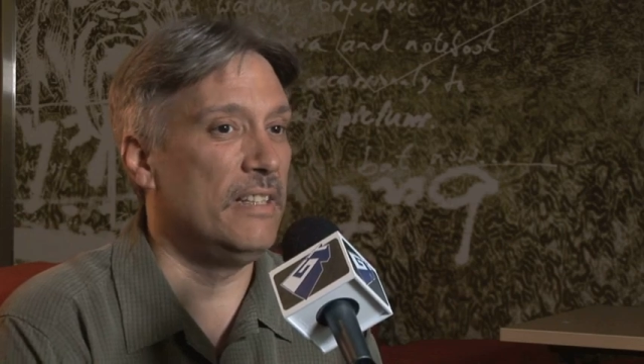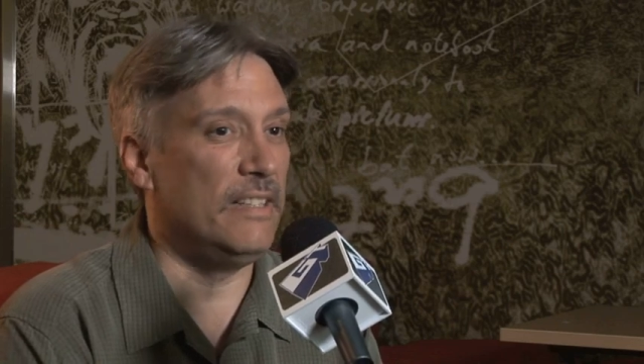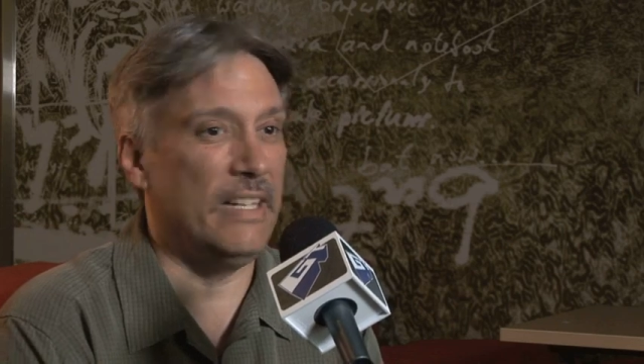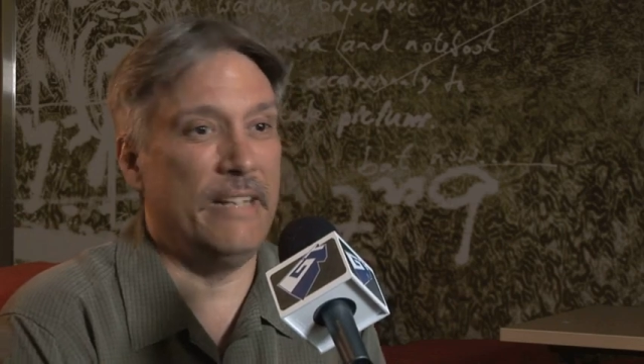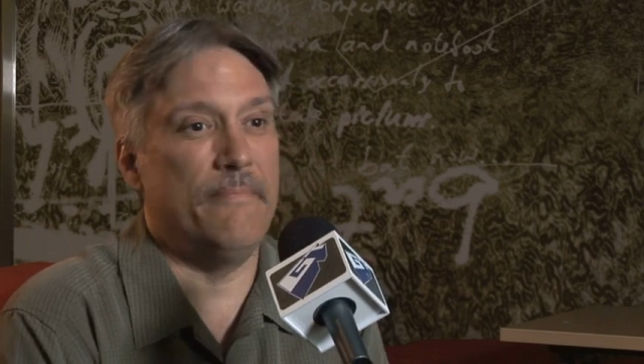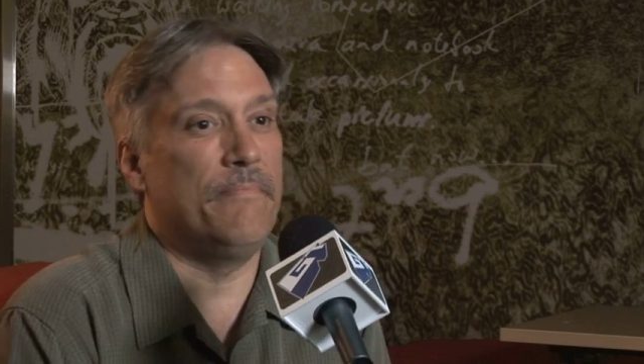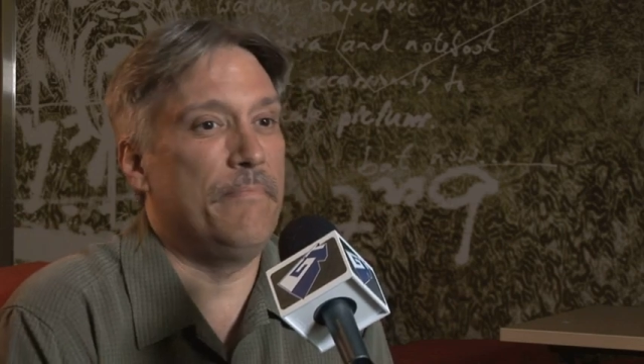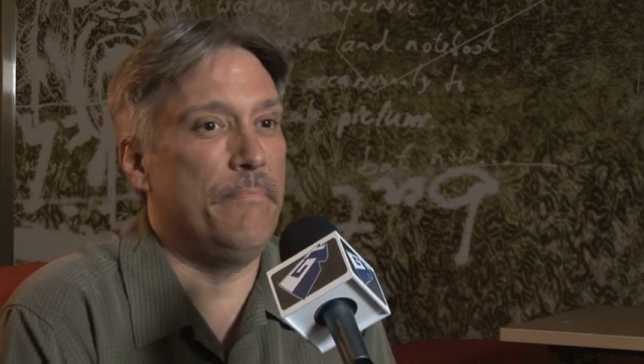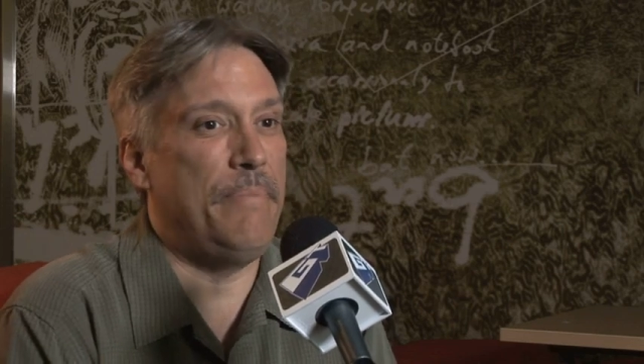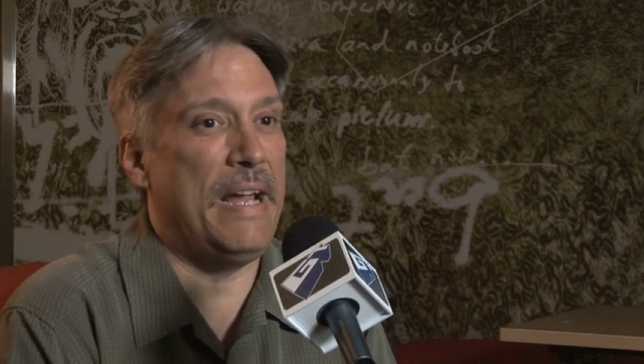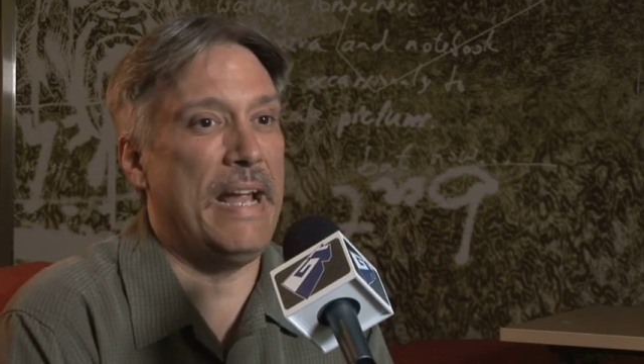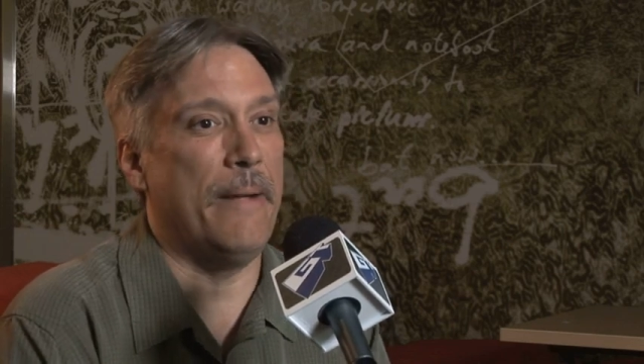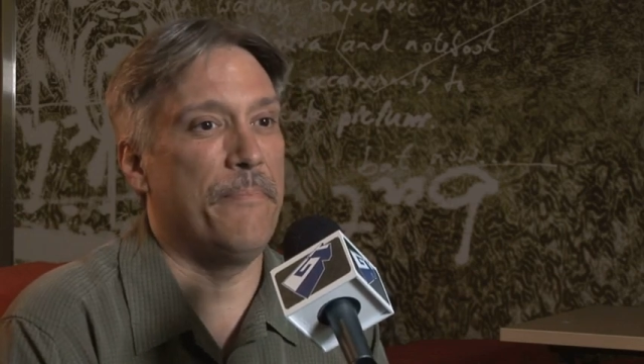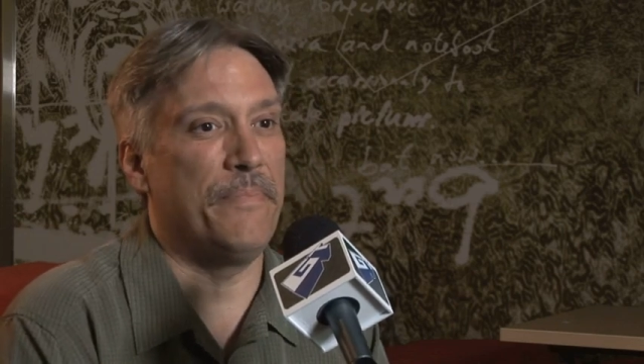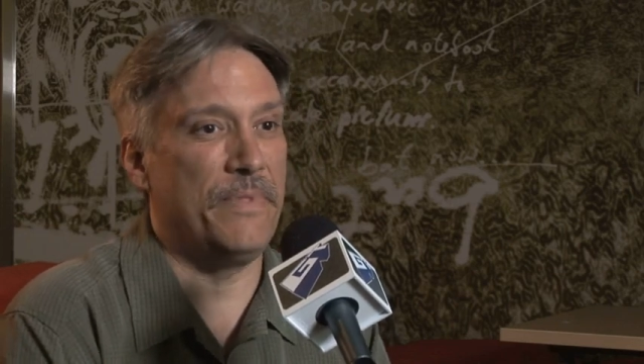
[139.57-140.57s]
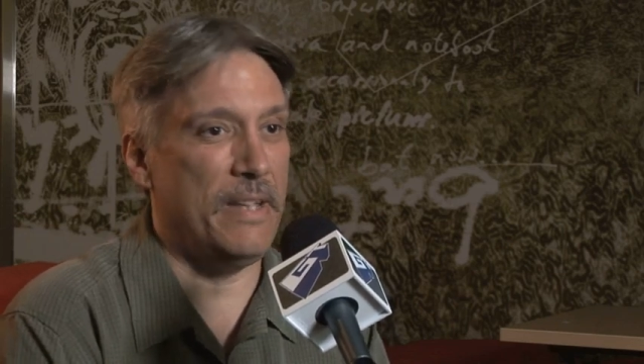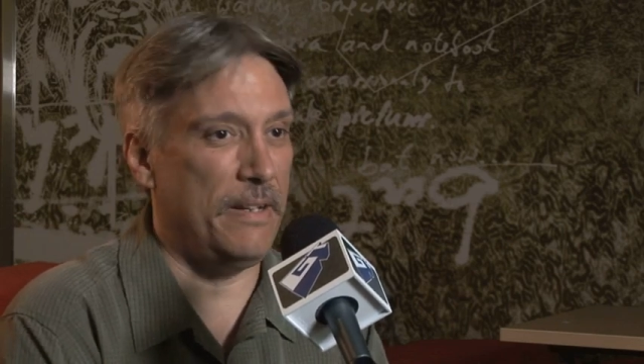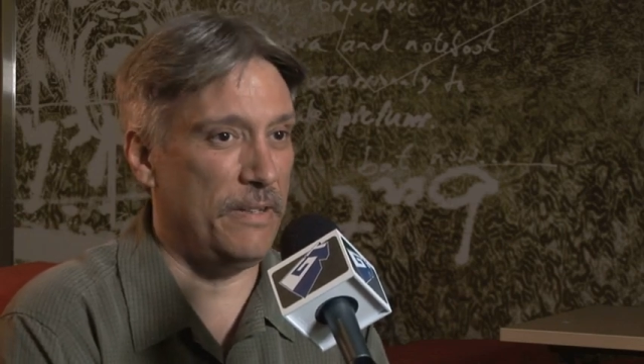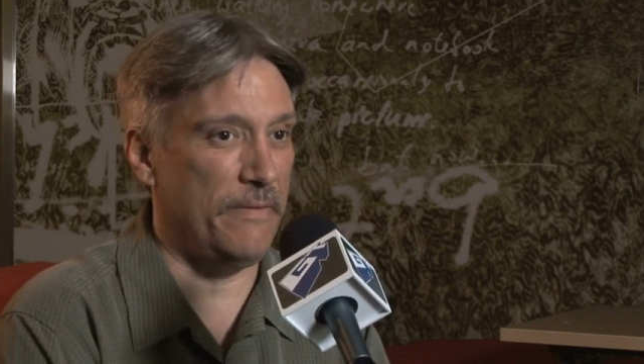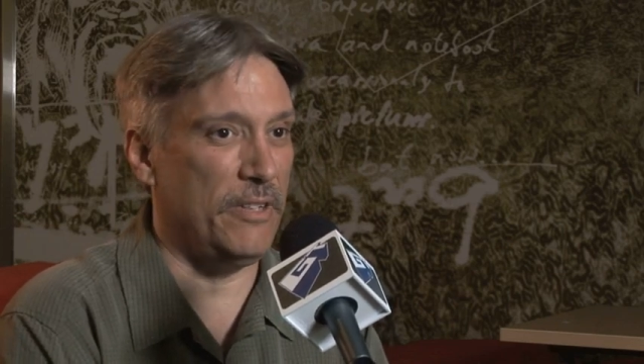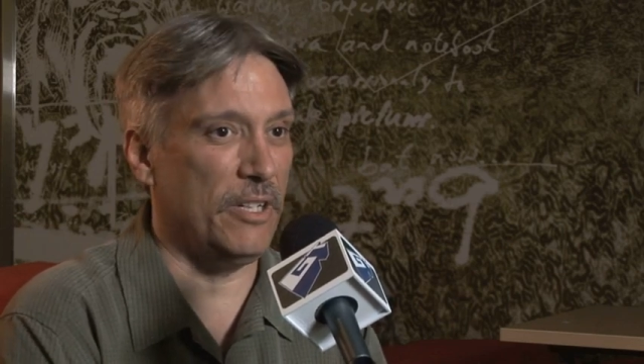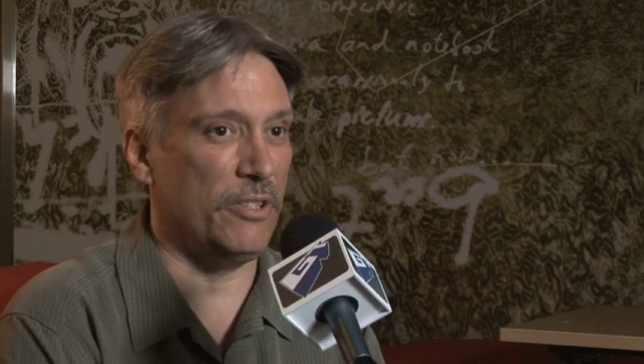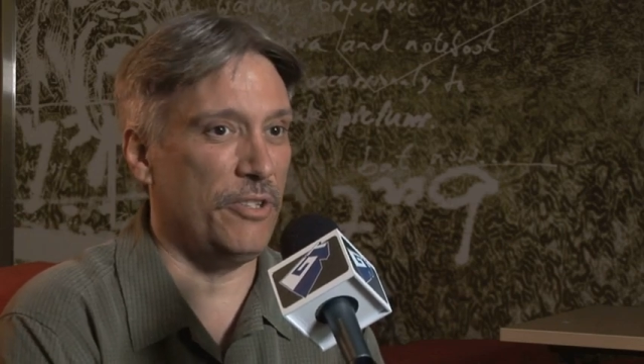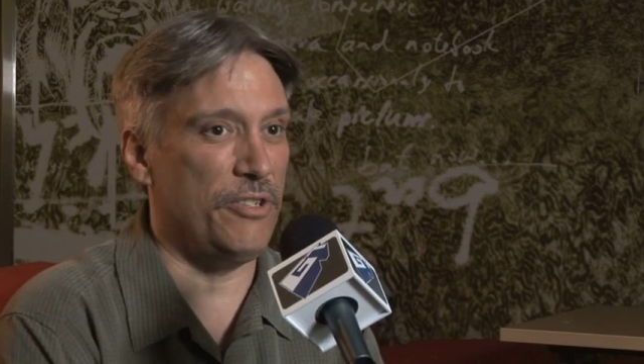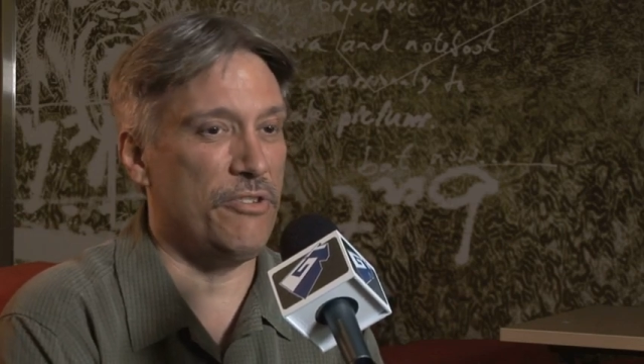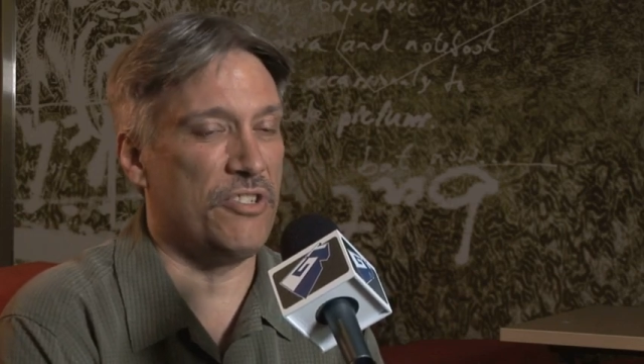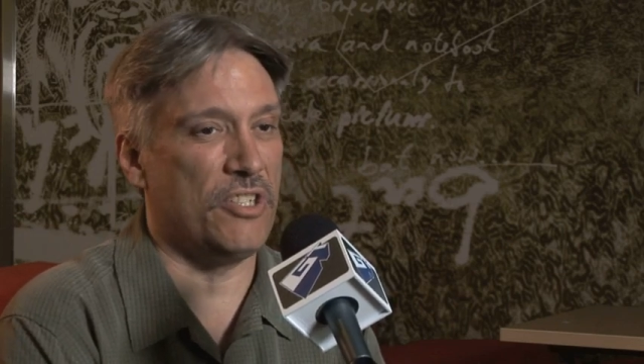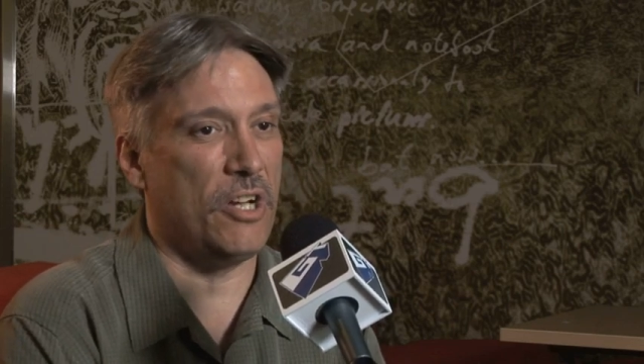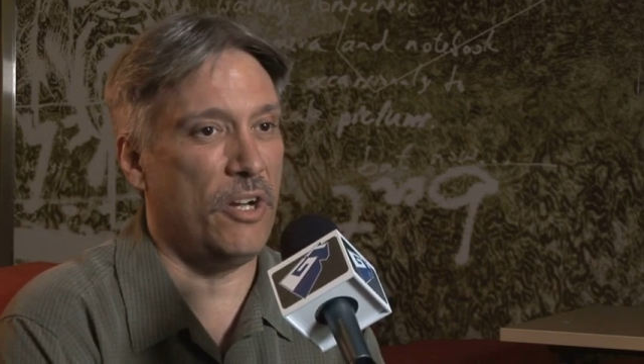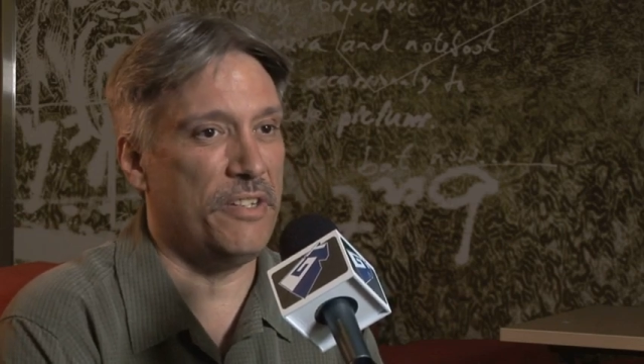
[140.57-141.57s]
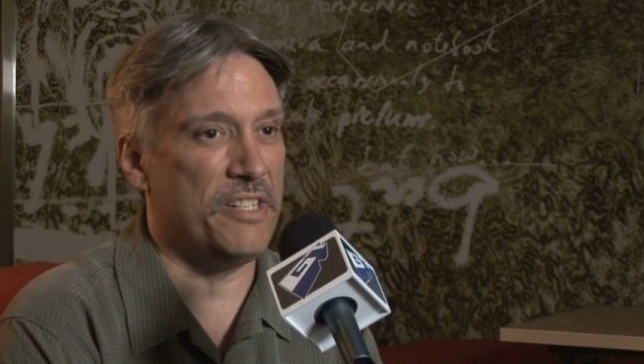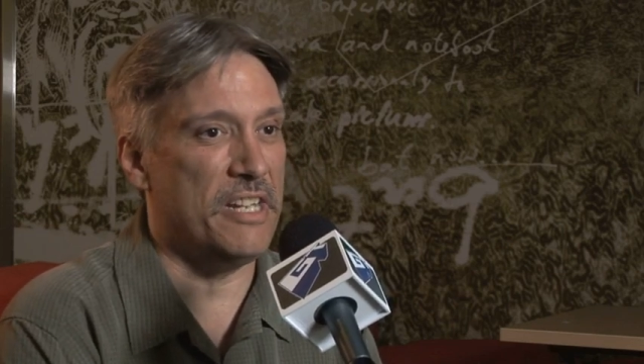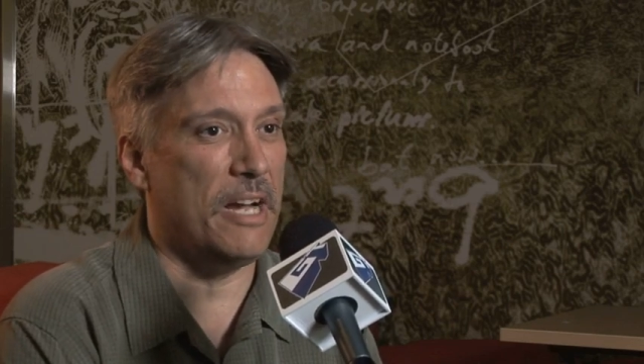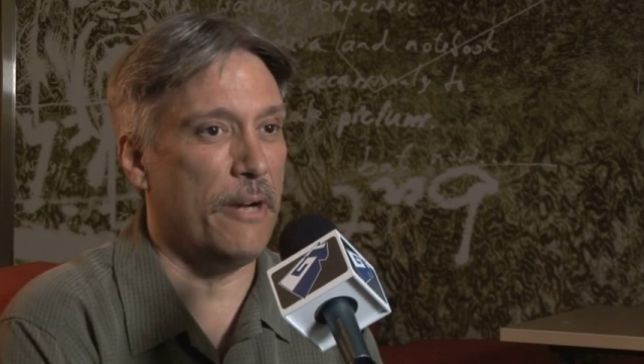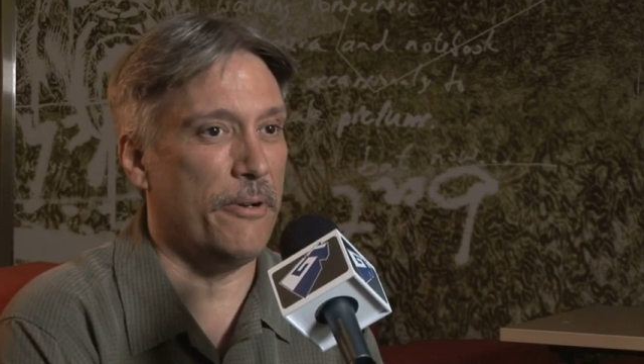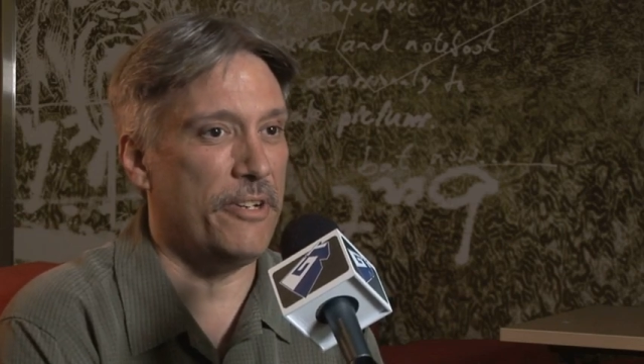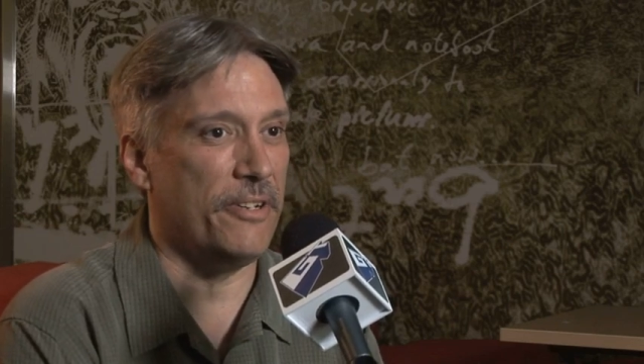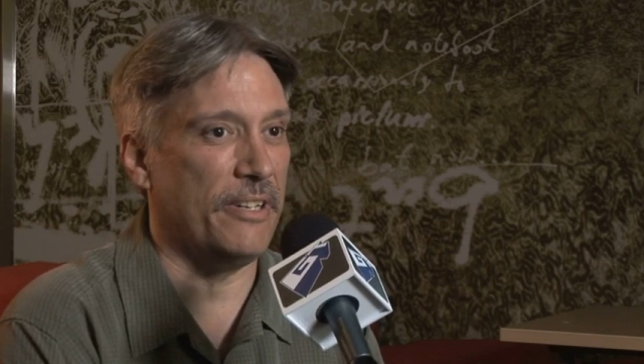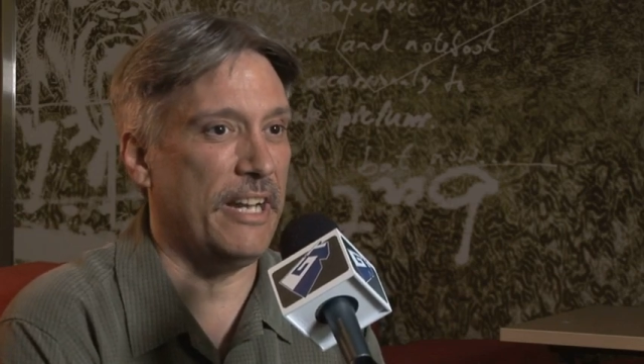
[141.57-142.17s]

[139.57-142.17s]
then bam, the vehicle that you saw is now in your